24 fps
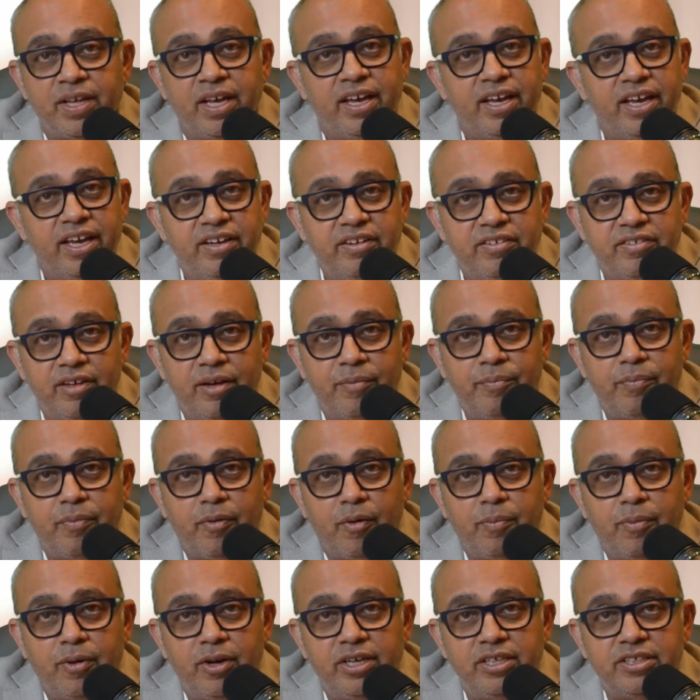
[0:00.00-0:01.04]
In some
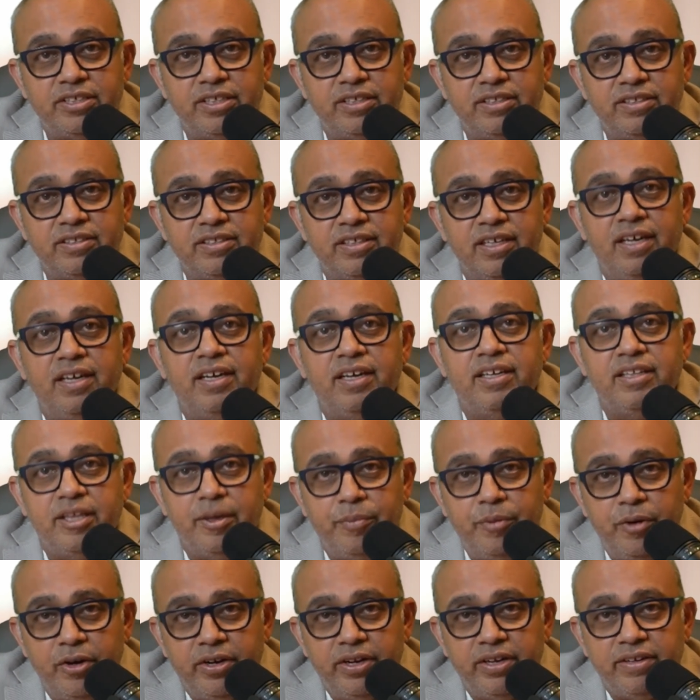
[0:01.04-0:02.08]
populations, the
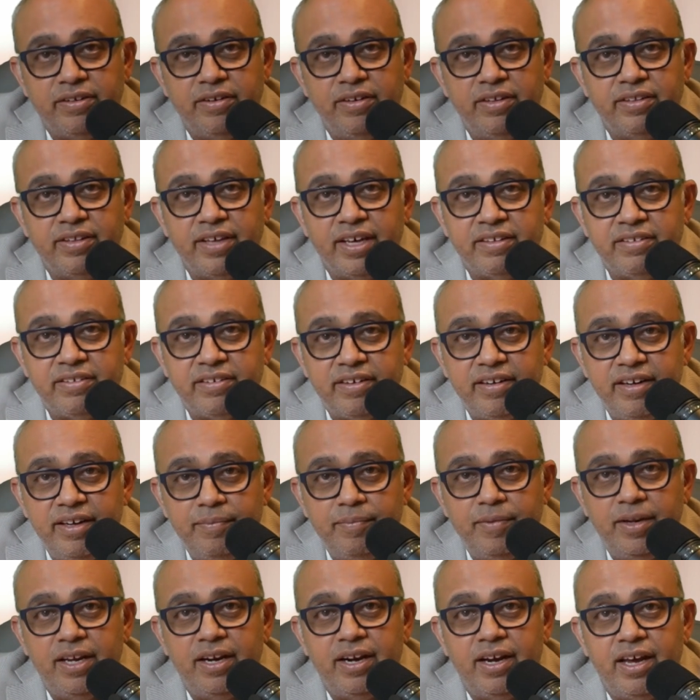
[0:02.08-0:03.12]
mutation is
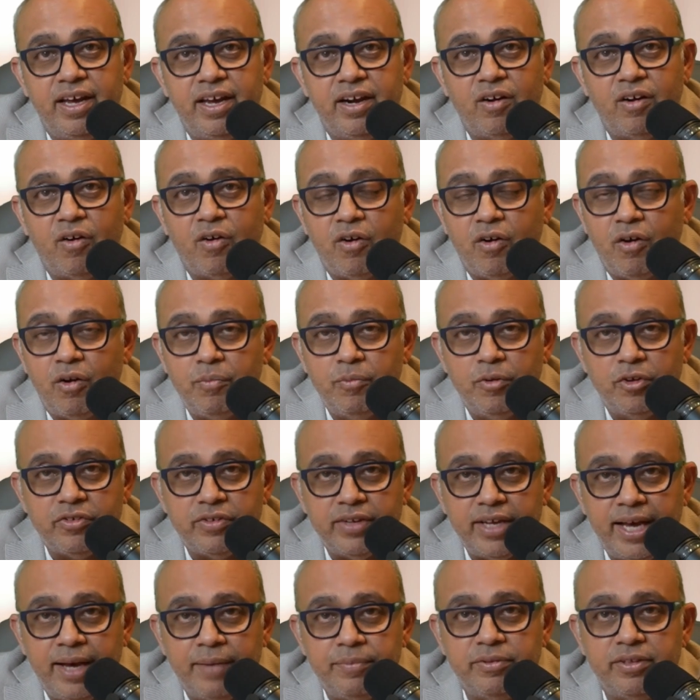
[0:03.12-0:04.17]
extremely rare or almost
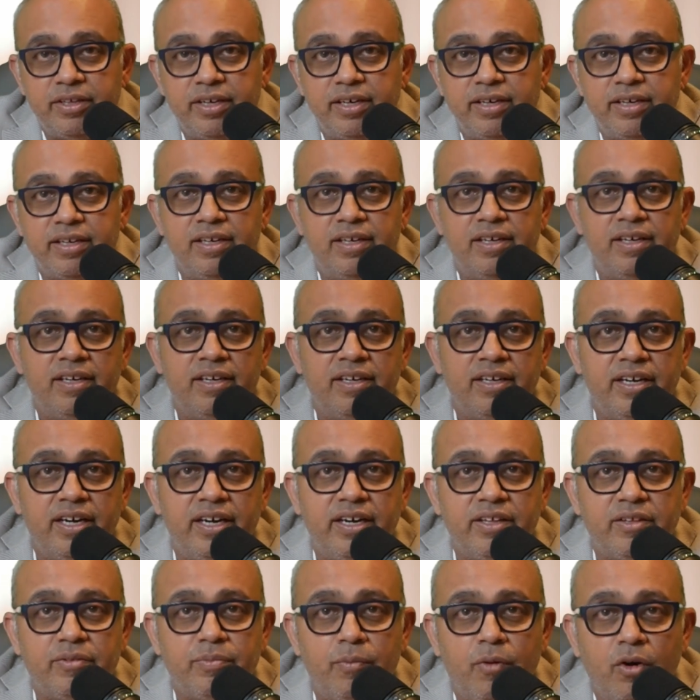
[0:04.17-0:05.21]
absent. It
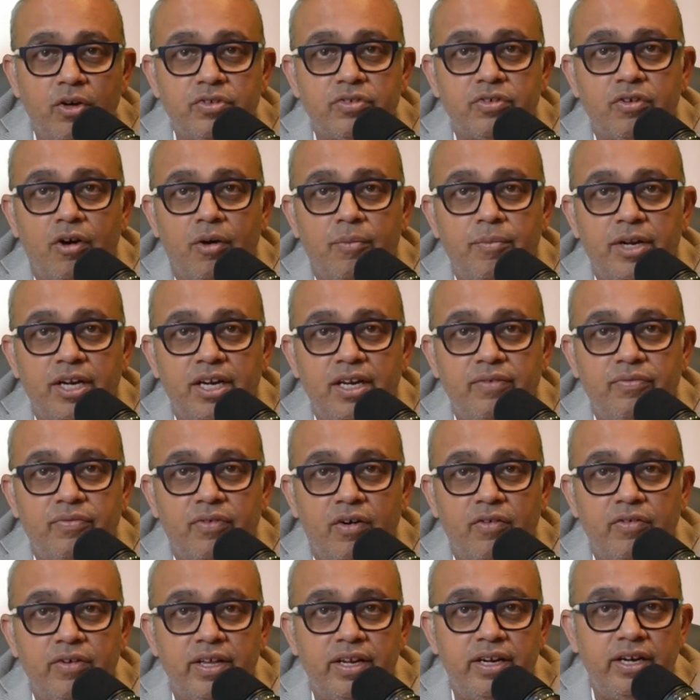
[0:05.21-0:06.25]
is most commonly
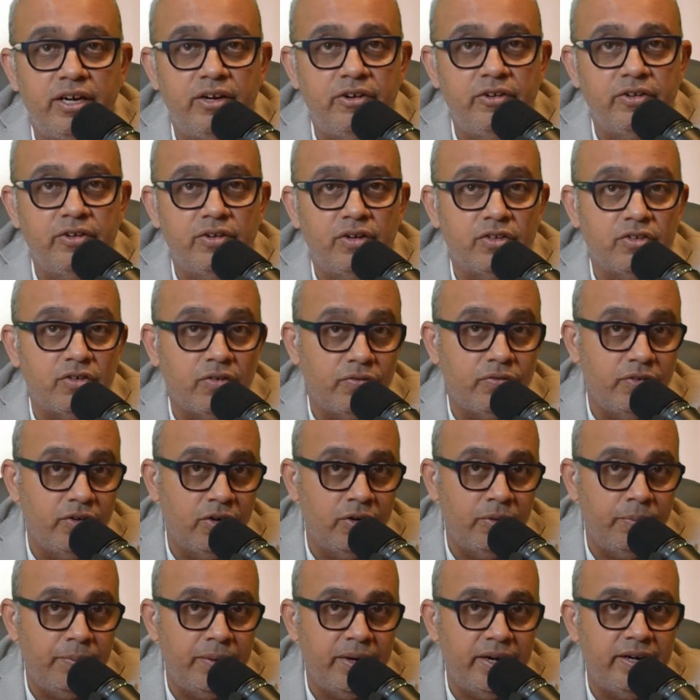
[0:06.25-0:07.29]
found in individuals of
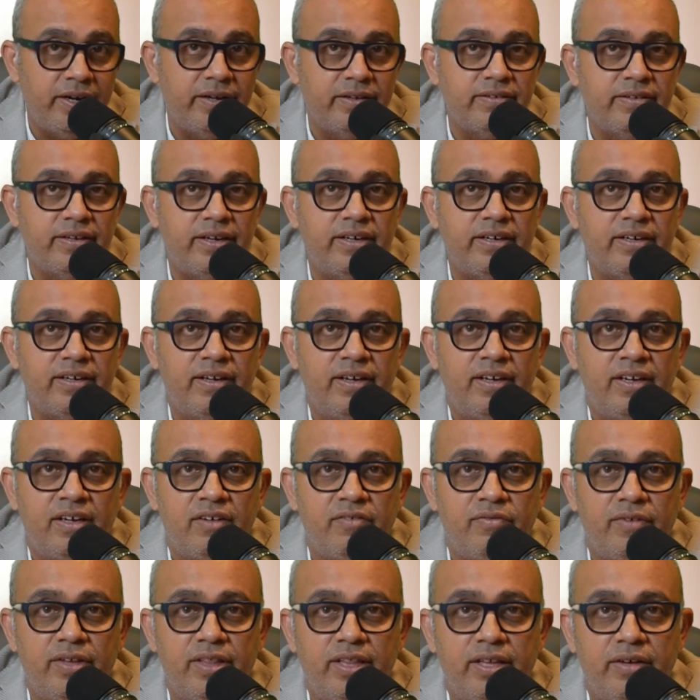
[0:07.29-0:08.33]
European descent,
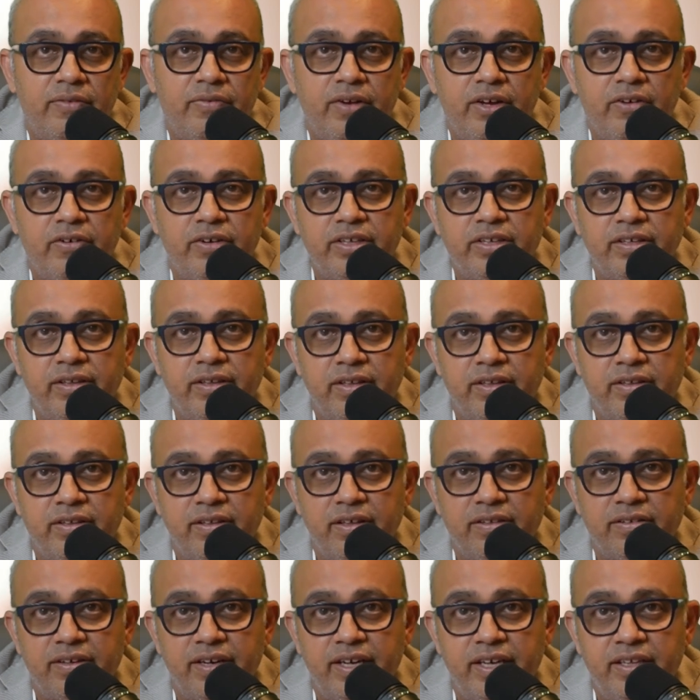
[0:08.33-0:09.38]
with the
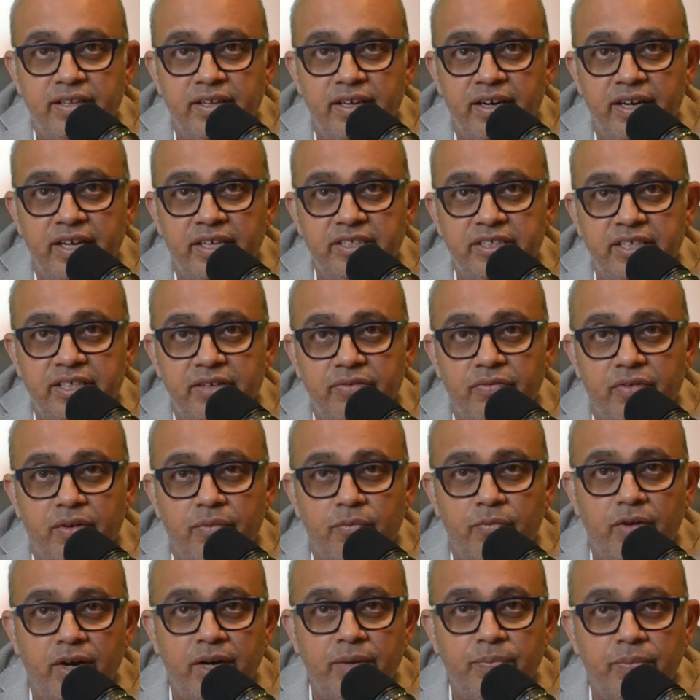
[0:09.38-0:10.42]
frequencies ranging from
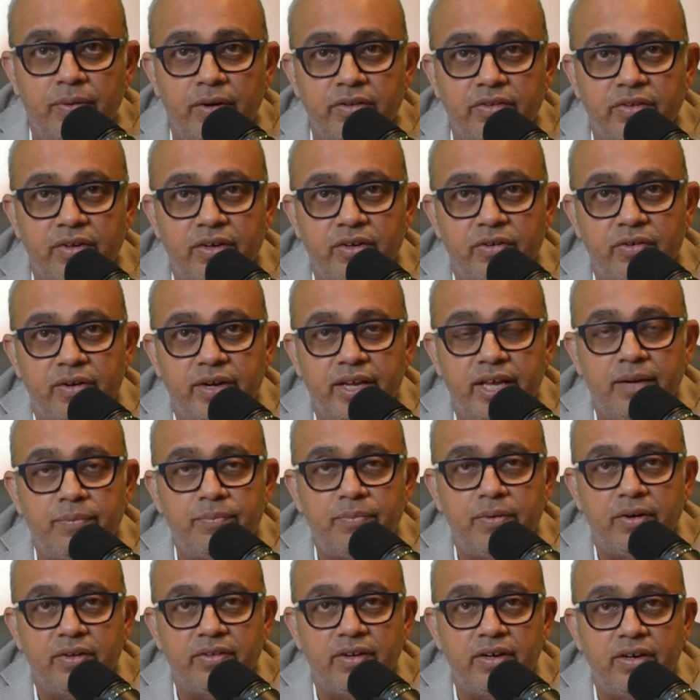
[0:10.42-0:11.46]
1% to
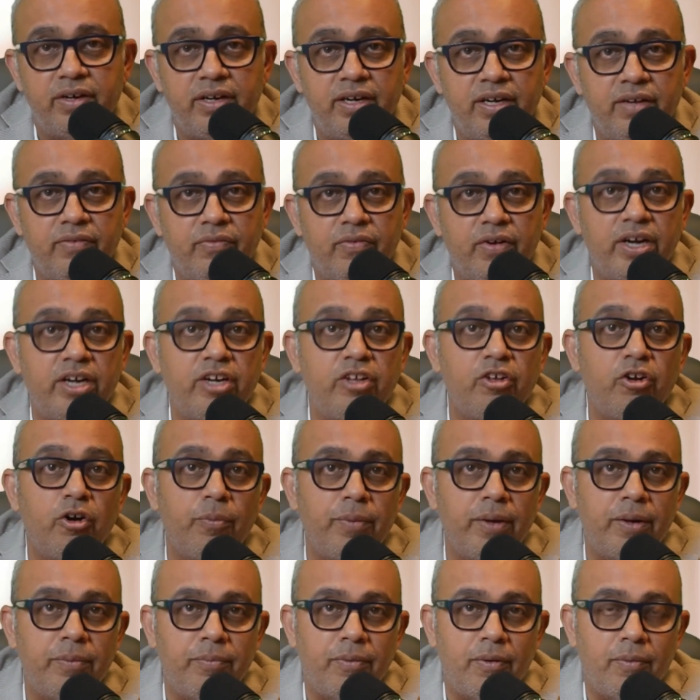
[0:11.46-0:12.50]
10% in different
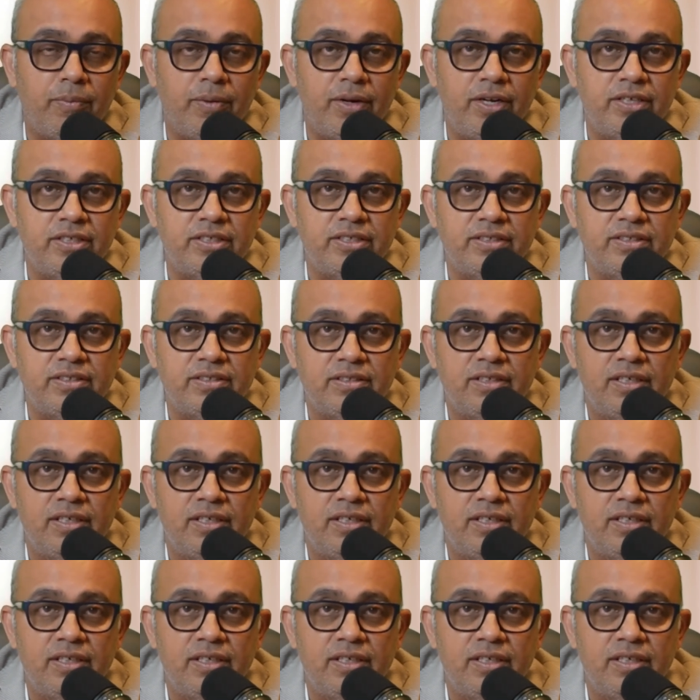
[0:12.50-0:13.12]
European populations.